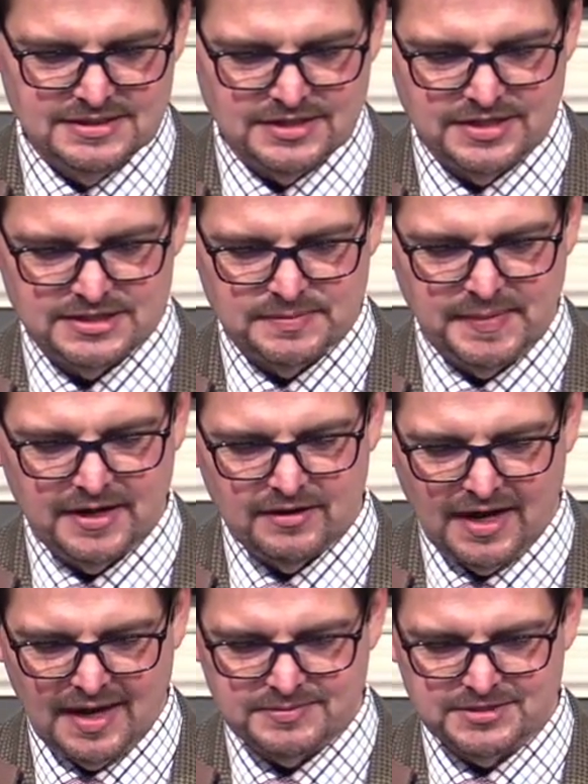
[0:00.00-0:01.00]
So there's a
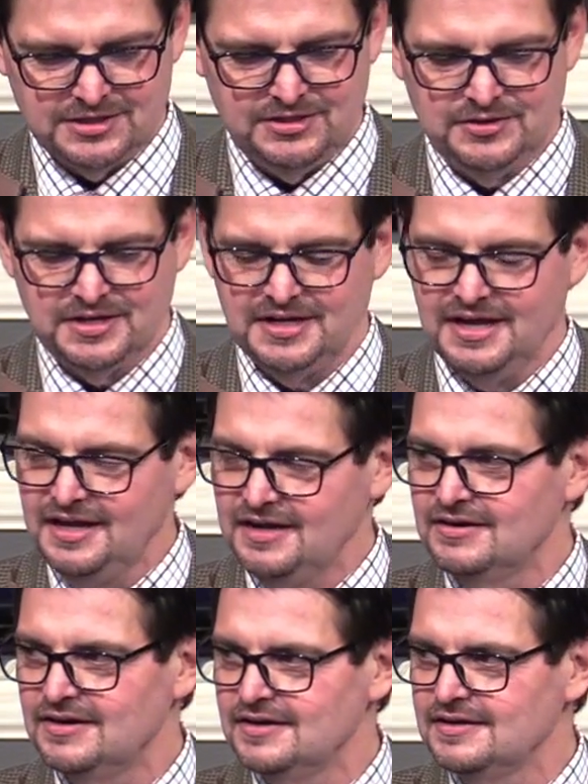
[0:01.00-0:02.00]
better option. You can
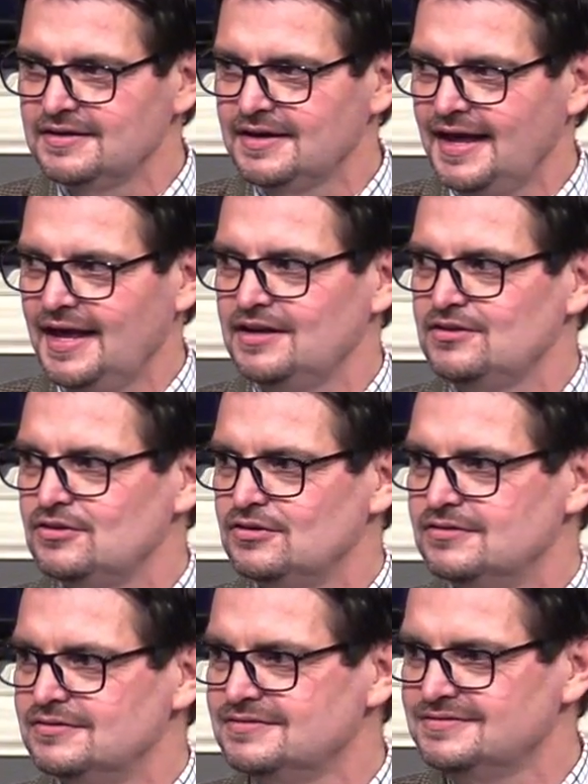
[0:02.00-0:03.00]
hear and
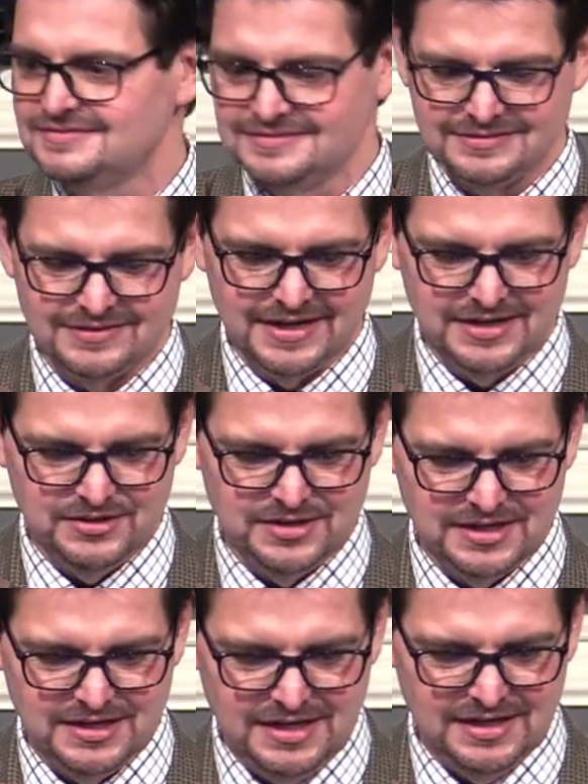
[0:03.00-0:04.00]
do, right? You
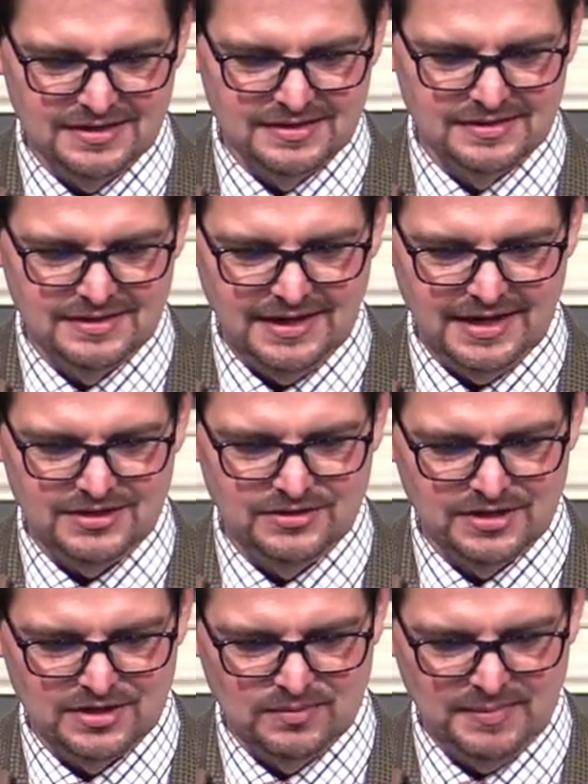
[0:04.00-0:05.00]
can hear and
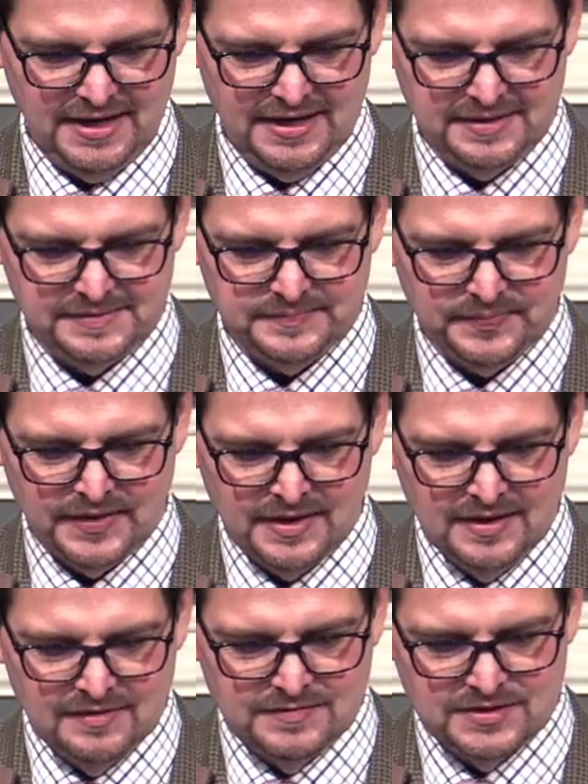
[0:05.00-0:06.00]
you can obey.
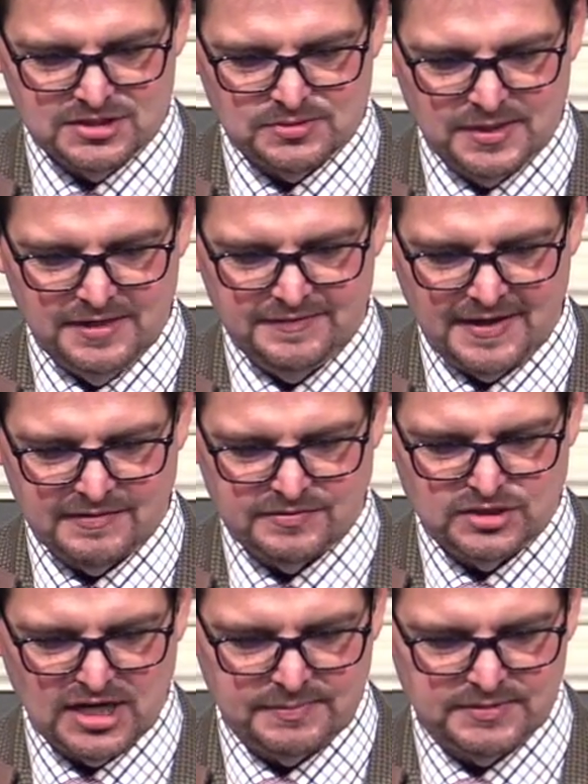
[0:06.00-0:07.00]
Verse 25
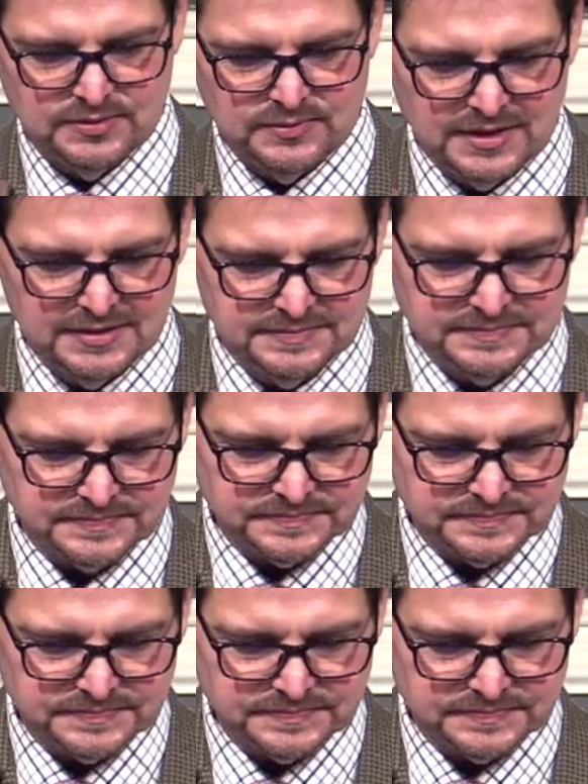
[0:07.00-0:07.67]
of chapter 1,